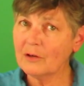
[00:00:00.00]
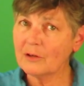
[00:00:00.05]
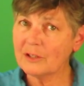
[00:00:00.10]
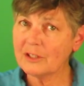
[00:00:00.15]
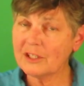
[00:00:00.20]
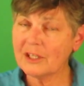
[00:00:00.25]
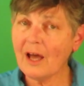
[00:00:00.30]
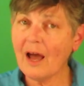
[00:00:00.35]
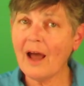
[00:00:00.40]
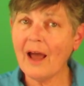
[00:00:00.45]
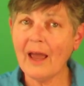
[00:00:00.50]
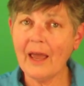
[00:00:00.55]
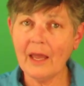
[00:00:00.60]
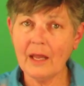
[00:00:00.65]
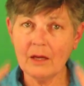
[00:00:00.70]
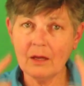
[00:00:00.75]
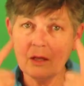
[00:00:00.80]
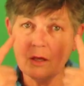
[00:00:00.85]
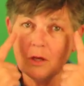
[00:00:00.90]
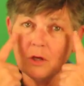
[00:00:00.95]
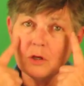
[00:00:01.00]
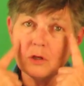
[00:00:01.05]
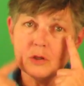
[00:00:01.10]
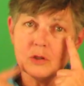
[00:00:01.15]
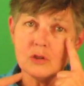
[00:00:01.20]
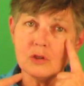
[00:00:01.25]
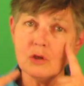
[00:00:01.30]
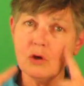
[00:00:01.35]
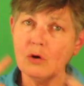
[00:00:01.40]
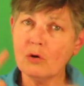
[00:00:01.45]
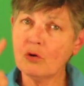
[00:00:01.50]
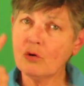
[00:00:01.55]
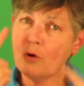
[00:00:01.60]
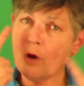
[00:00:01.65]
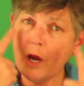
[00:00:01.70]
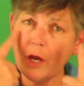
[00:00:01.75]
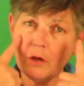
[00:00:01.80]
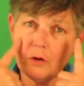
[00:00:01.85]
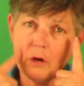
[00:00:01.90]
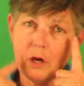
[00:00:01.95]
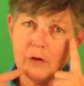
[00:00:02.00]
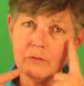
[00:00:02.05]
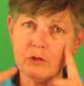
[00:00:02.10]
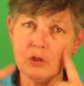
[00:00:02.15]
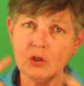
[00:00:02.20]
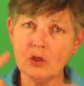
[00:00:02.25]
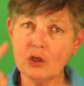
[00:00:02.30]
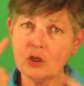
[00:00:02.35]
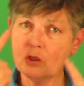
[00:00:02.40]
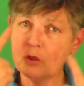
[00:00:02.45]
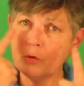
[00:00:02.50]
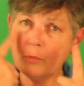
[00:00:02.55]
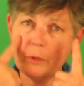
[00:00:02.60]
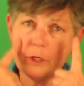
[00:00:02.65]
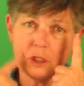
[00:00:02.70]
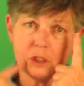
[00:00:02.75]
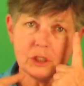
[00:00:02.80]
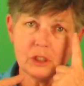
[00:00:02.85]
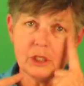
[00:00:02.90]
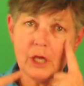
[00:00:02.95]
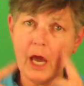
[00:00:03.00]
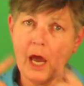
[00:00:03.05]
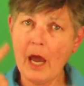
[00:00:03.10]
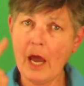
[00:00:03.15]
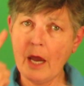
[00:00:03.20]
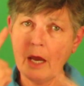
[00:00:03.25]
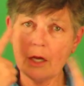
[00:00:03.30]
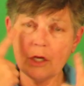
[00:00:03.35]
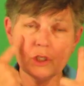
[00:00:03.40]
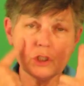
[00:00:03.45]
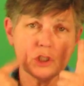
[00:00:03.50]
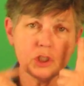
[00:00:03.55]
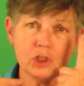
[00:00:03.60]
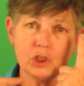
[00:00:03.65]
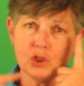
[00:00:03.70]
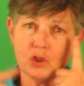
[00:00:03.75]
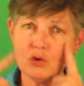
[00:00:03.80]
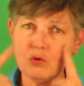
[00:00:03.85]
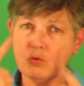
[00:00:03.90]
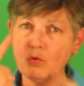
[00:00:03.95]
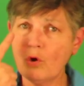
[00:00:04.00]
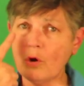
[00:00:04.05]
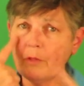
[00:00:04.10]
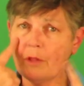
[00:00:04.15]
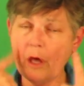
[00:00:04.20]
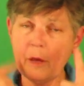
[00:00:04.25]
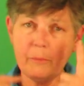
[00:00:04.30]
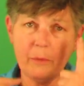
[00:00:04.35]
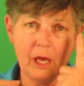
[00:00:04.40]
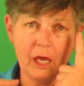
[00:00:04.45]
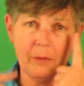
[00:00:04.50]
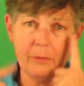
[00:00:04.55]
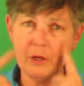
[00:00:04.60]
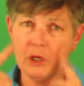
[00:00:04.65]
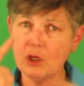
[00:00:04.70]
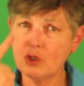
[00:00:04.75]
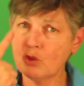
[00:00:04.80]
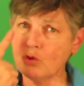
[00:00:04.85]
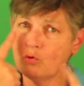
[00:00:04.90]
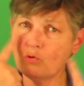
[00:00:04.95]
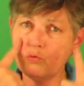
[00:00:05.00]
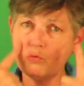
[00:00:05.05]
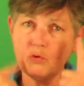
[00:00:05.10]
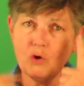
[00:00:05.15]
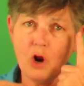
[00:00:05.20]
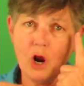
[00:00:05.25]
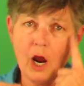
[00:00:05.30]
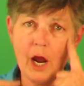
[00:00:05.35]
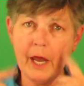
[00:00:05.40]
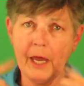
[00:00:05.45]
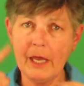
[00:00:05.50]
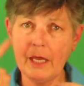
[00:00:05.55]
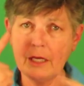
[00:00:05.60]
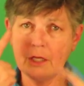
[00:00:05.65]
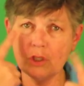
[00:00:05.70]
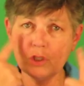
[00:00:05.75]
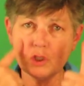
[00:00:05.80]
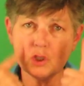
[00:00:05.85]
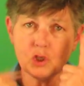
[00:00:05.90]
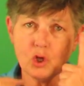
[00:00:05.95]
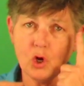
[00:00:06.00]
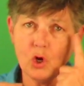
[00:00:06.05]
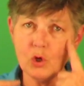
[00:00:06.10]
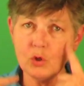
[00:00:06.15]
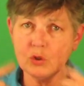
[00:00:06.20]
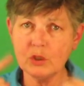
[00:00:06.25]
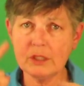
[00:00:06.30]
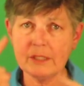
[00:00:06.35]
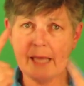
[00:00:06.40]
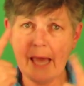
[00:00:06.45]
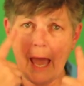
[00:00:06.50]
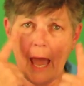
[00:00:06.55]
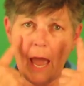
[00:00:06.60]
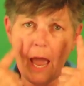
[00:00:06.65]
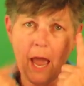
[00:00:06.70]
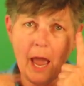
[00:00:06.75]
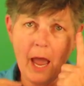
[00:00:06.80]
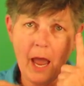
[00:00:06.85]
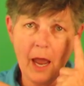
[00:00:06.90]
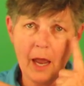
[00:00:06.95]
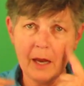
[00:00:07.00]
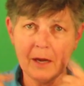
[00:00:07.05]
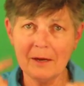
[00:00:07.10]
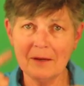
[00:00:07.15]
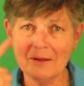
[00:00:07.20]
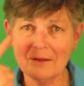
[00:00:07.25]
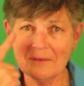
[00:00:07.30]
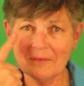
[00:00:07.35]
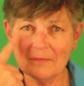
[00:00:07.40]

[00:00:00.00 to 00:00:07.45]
sign. So cry, you have to look a little bit sad because that baby is crying. He's so sad.